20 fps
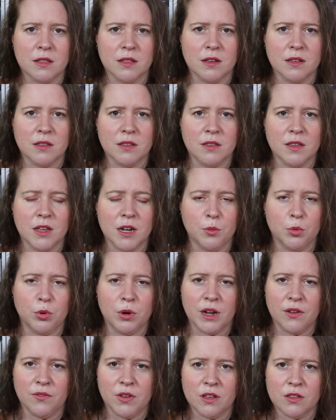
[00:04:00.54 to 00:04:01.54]
this in a
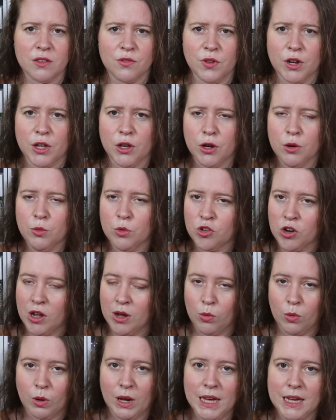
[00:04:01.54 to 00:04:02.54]
previous video, which I
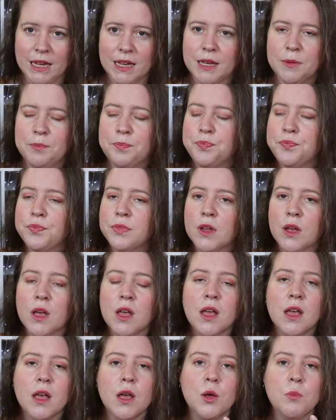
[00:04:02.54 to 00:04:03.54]
will link,
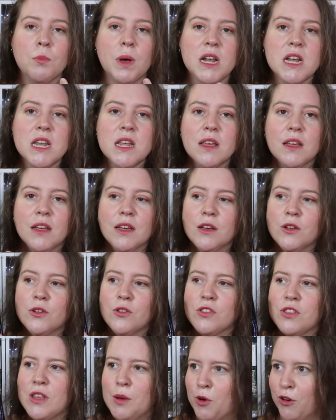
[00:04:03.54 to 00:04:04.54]
but to
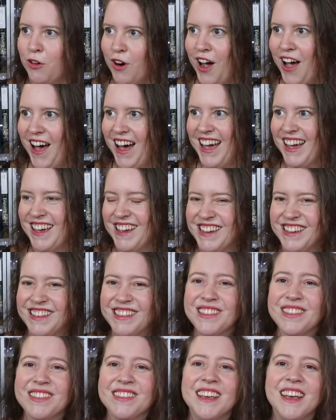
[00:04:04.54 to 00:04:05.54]

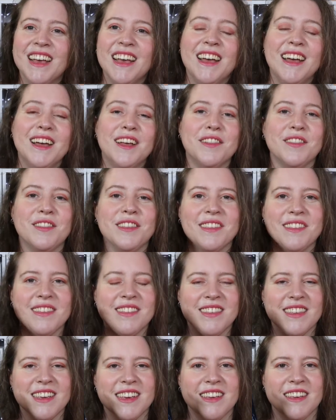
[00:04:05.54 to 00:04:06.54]
summarise,
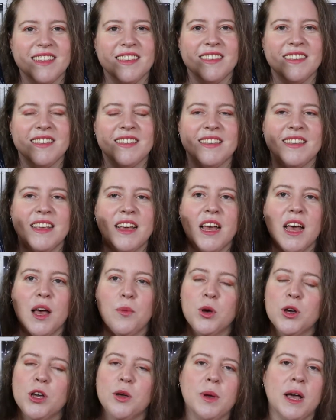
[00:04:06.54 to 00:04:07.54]
this is a
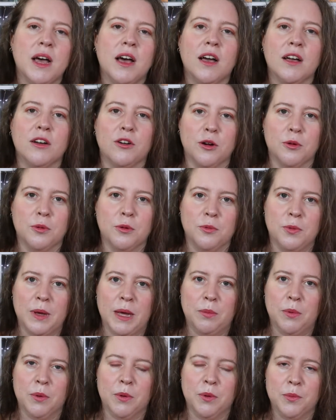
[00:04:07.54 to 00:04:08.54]
book about a group of
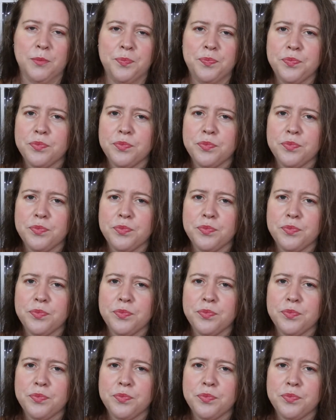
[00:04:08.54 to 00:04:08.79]
people